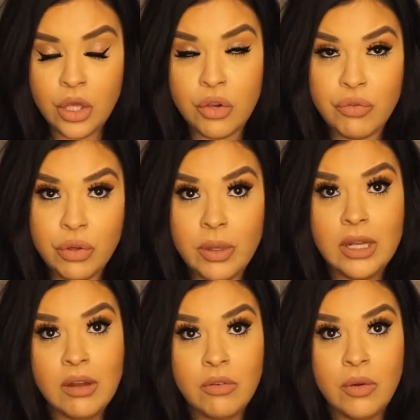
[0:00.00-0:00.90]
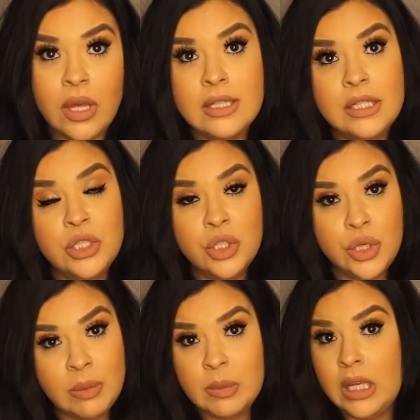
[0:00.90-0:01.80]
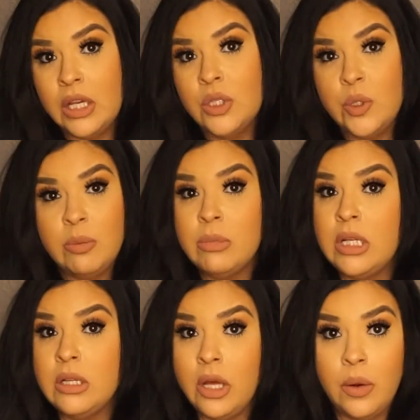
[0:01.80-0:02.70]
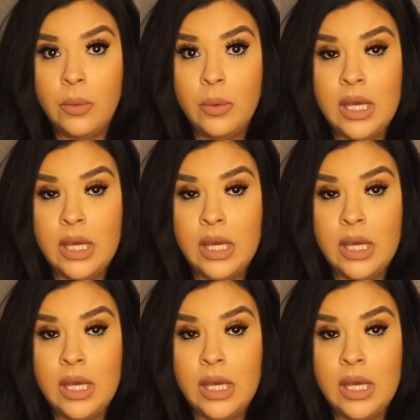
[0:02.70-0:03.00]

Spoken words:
your fluid level is extremely low.